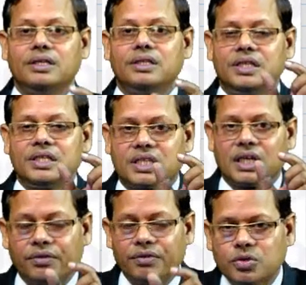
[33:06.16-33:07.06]
the
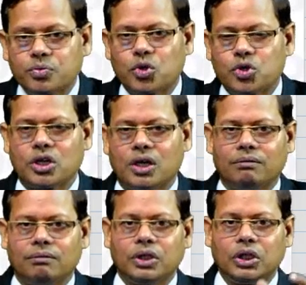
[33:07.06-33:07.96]
service portion,
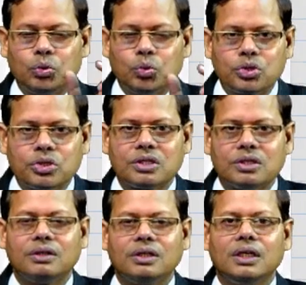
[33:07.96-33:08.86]
the goods
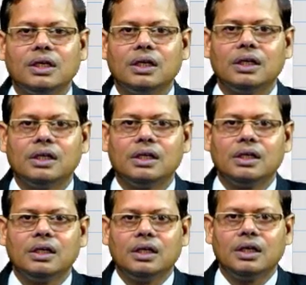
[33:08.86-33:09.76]

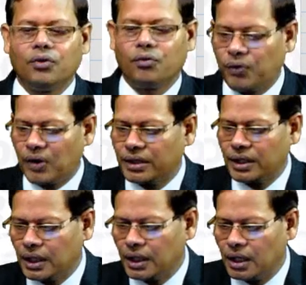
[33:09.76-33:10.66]
for
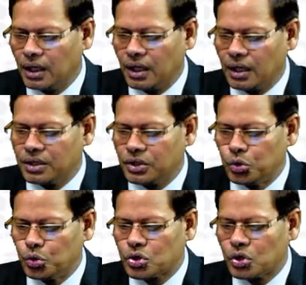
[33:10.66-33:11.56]
the
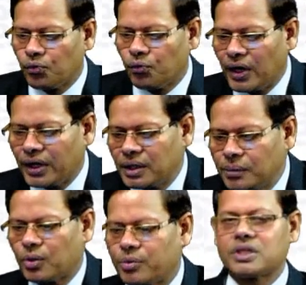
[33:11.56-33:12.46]
used for the
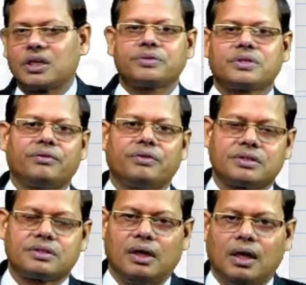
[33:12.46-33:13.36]
provision of service,